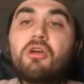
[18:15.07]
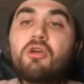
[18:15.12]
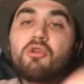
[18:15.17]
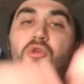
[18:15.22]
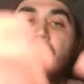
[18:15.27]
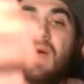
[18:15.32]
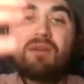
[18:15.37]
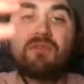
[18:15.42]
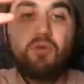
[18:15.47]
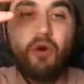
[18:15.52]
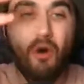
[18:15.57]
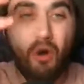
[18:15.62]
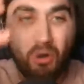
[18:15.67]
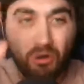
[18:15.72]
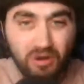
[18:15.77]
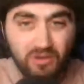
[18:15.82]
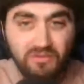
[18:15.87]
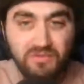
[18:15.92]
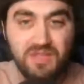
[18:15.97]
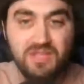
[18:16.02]
You have all
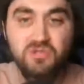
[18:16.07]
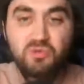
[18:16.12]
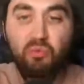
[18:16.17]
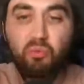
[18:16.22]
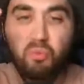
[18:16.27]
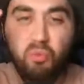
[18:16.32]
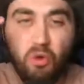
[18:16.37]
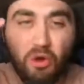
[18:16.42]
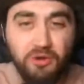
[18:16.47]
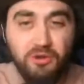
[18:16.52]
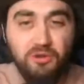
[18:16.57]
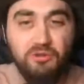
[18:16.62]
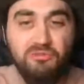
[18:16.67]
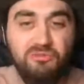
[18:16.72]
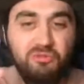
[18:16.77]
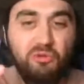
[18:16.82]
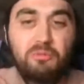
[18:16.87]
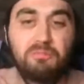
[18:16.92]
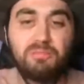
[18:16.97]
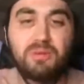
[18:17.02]
of these
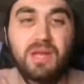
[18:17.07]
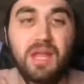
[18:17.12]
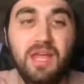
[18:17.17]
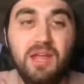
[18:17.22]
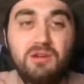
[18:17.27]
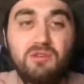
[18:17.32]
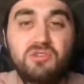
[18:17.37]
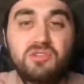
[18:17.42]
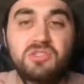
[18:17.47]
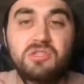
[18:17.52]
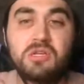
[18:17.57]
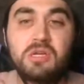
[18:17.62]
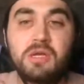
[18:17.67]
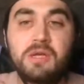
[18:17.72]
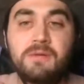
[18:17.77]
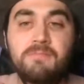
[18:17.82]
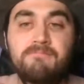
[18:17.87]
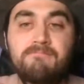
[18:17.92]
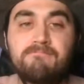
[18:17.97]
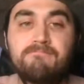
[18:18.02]
wonderful players,
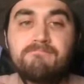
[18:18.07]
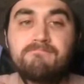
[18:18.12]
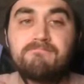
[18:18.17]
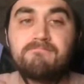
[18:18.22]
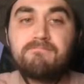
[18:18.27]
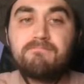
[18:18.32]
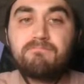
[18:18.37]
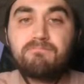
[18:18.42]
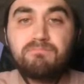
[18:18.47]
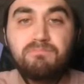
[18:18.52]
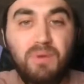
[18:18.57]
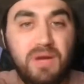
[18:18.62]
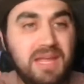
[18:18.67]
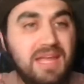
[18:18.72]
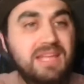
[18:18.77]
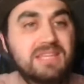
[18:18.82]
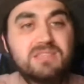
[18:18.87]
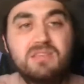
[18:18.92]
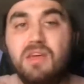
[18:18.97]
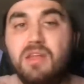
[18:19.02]
but
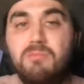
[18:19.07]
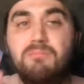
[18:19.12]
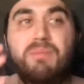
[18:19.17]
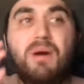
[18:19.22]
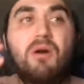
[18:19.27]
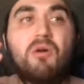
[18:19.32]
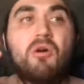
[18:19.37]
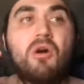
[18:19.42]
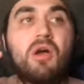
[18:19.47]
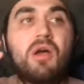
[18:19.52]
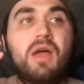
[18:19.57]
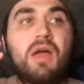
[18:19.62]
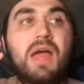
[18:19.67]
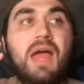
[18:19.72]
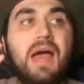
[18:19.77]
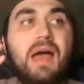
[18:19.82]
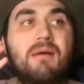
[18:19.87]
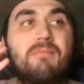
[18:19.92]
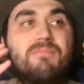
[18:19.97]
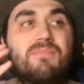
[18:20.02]
it's not about
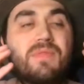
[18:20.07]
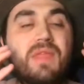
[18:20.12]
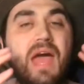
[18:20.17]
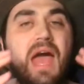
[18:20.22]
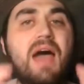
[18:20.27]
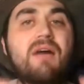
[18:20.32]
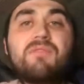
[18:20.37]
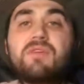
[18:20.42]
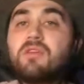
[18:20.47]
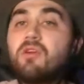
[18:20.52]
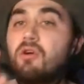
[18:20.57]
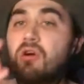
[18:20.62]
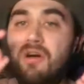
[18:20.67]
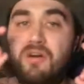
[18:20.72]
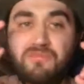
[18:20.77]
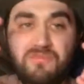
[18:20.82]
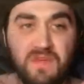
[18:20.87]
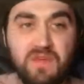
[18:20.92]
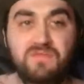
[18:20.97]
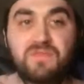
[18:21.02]
having a
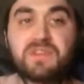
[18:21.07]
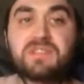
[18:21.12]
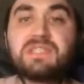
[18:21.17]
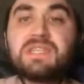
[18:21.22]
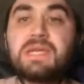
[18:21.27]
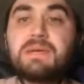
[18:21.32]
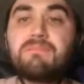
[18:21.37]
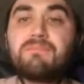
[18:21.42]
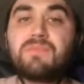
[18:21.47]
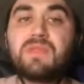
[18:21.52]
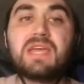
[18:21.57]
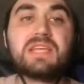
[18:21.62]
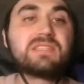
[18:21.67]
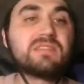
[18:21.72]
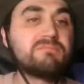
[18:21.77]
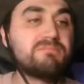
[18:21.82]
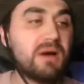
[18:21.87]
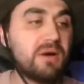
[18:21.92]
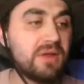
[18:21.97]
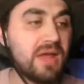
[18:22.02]
FIFA team. It's
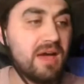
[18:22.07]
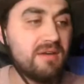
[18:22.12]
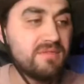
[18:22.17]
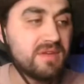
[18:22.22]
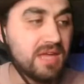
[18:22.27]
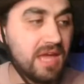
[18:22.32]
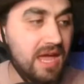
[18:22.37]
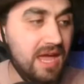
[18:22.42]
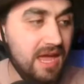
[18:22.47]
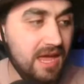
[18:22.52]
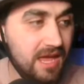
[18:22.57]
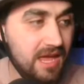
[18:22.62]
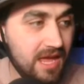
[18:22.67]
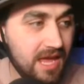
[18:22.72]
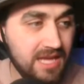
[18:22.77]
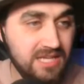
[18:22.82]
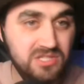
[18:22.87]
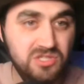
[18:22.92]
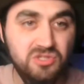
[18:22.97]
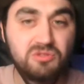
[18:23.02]
about having a
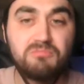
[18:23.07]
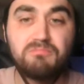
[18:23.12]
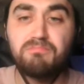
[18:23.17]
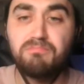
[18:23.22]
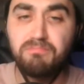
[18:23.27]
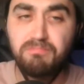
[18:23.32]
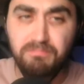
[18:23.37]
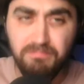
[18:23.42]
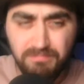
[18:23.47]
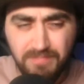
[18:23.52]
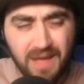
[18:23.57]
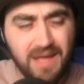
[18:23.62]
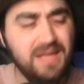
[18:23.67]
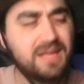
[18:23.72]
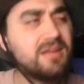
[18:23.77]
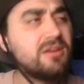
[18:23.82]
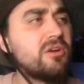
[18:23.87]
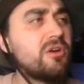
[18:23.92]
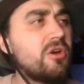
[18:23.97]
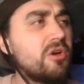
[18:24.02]

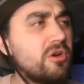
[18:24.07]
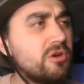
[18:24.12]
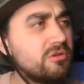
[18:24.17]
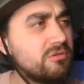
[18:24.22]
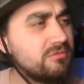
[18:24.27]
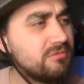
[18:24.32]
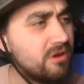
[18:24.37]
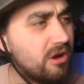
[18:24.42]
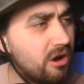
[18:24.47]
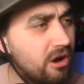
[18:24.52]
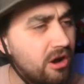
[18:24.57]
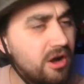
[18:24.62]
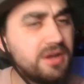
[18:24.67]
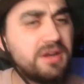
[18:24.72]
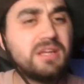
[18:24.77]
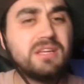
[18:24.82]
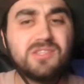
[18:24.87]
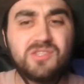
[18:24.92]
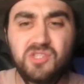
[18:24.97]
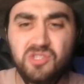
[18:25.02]

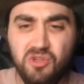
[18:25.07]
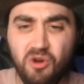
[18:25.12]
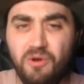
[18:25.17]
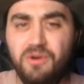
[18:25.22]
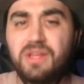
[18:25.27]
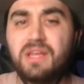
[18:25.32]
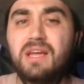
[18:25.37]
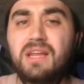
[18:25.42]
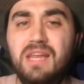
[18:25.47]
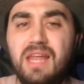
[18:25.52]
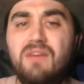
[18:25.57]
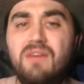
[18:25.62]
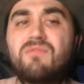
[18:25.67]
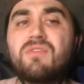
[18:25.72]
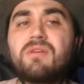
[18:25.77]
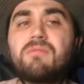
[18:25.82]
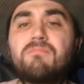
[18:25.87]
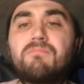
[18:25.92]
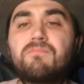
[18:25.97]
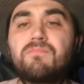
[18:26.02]
bang-on starting 11.
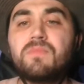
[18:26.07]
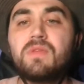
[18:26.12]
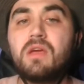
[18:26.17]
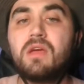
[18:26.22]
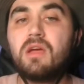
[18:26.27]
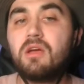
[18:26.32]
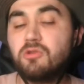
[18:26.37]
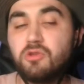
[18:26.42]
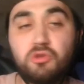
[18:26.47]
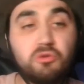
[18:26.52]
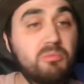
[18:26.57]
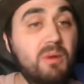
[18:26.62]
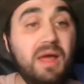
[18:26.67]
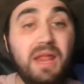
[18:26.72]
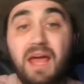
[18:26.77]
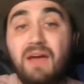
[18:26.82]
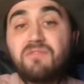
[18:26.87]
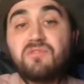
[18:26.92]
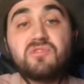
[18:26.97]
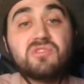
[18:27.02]
You might
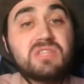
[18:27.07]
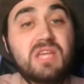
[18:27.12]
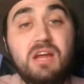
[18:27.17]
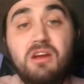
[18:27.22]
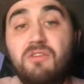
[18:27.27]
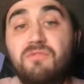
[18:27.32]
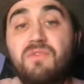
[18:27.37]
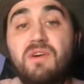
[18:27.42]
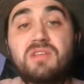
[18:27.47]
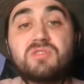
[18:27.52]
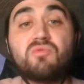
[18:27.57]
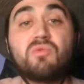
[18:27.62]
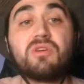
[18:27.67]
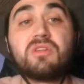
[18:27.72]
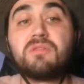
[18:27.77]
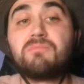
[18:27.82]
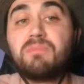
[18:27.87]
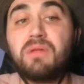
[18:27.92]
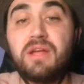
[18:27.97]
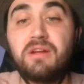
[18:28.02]
have to sacrifice one of the
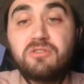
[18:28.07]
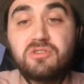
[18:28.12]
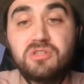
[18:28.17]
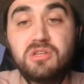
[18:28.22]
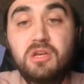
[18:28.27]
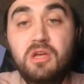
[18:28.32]
players.